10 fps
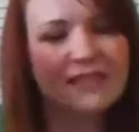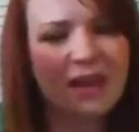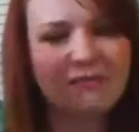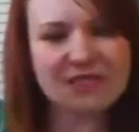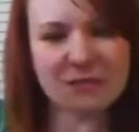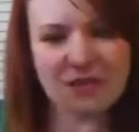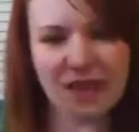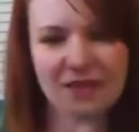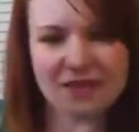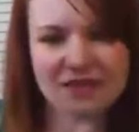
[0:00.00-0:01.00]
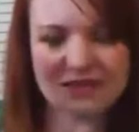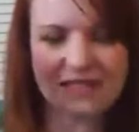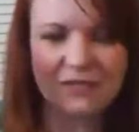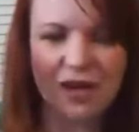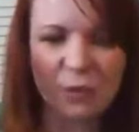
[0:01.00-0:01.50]
they love something like this
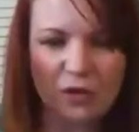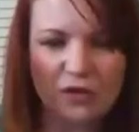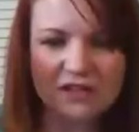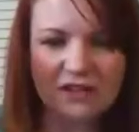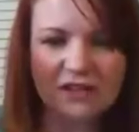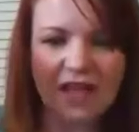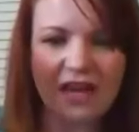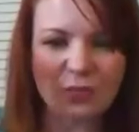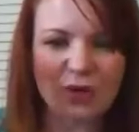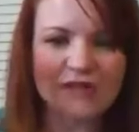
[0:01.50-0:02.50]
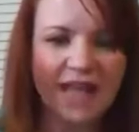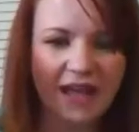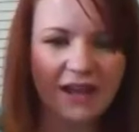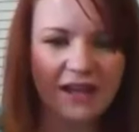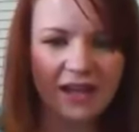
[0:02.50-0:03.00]
because it's very personal, and it
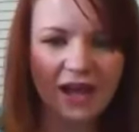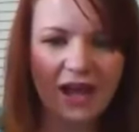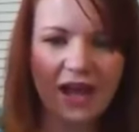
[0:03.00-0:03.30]
brings that